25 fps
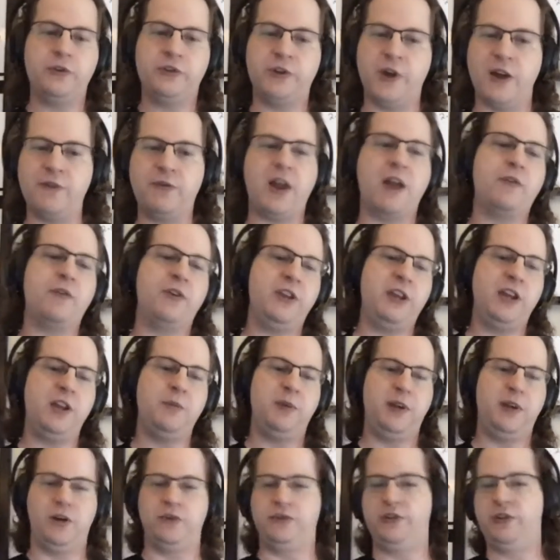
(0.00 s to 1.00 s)
So every, everything
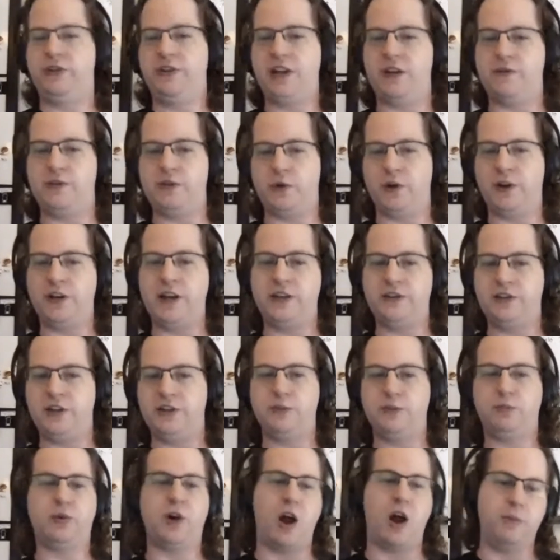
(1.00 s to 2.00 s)
in PicoCTF is
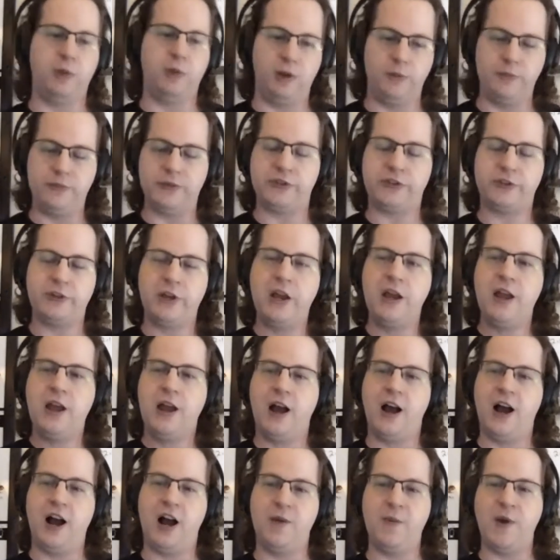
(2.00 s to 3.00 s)
organized into problems,
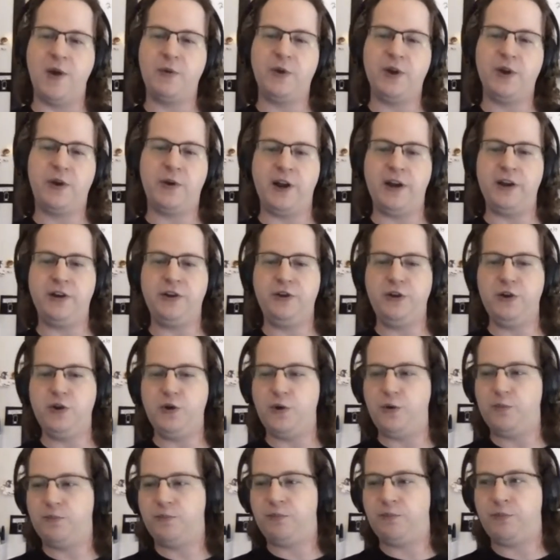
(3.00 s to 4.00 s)
um, and we created a
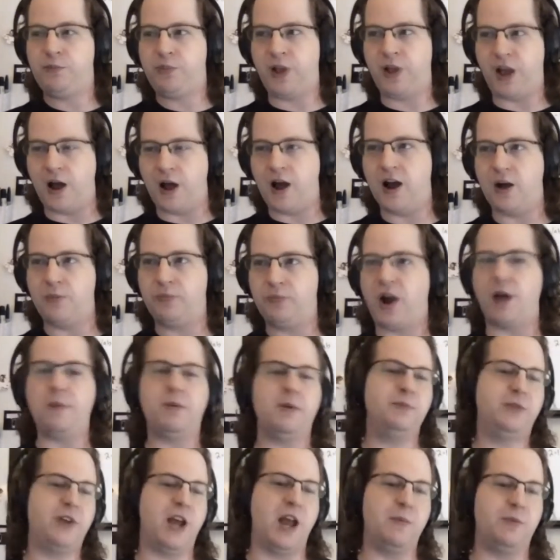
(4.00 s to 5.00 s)
new uh,
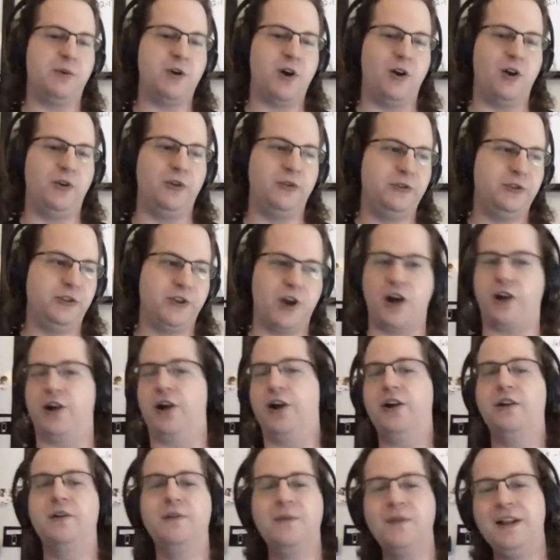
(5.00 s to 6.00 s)
problem type called
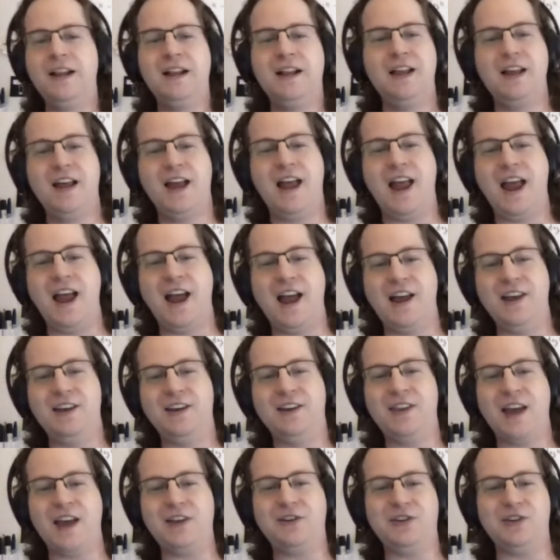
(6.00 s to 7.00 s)
Docker,
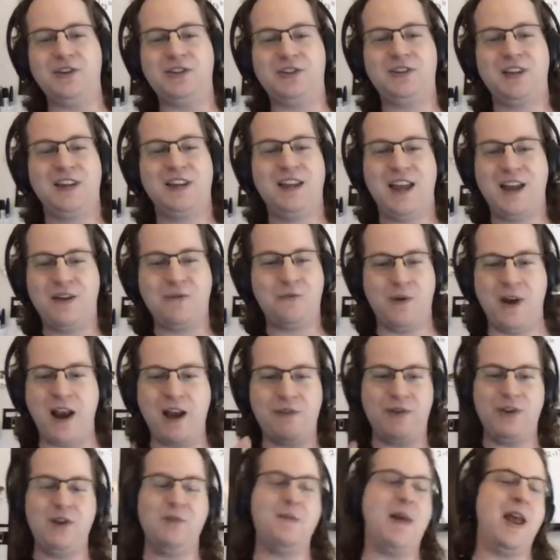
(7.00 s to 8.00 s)
and nice. that just
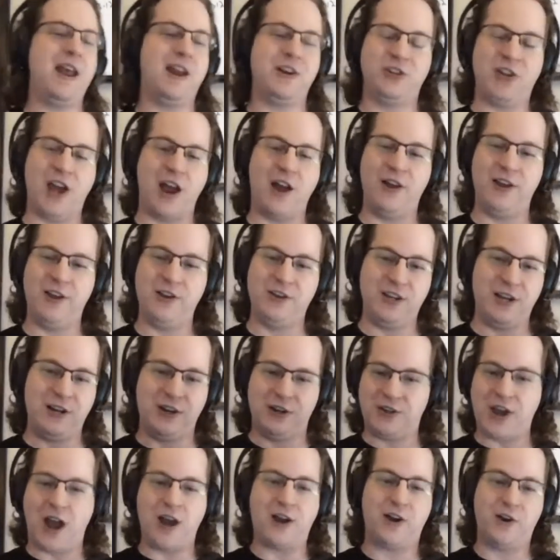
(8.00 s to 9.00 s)
whenever you make a challenge
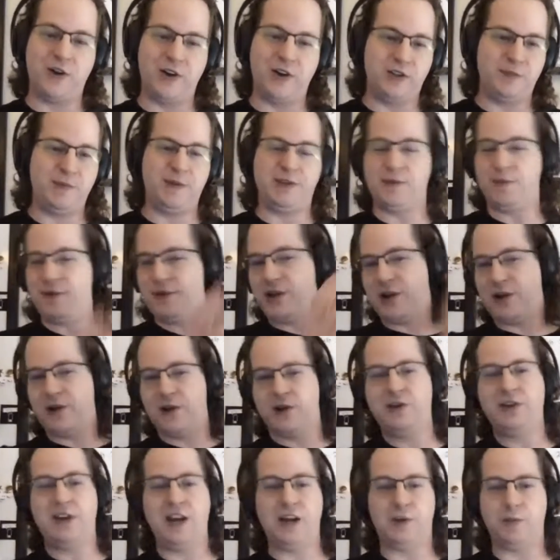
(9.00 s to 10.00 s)
in a Docker, it spins up a
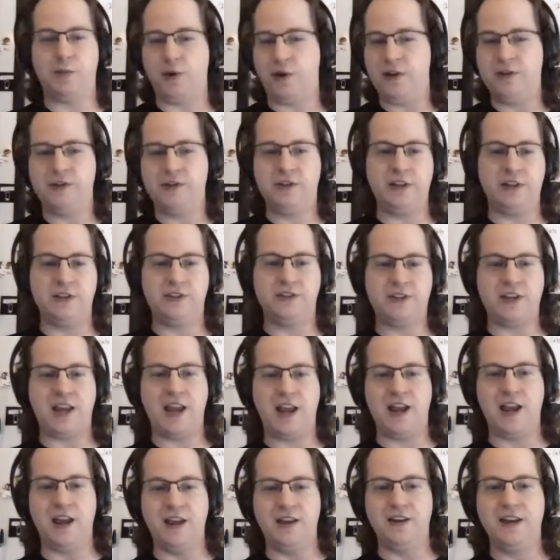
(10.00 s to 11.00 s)
Docker container per instance
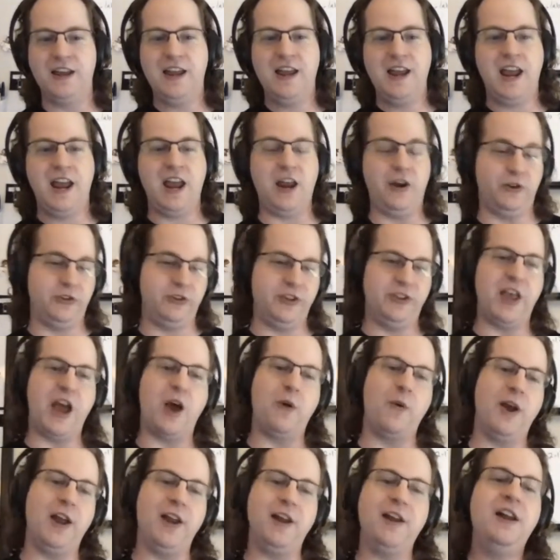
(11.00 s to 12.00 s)
and handles it
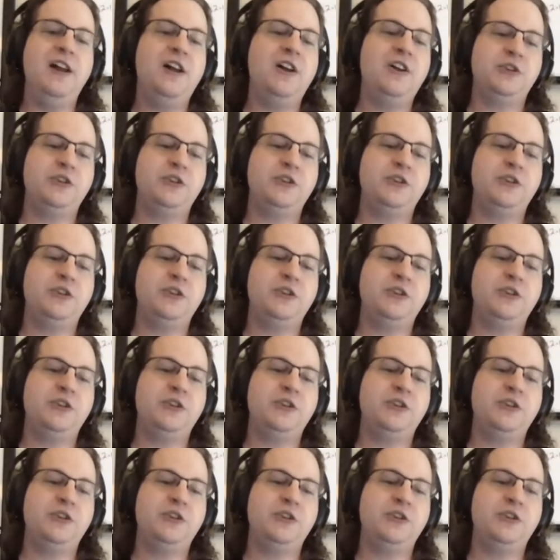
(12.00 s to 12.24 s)
that way.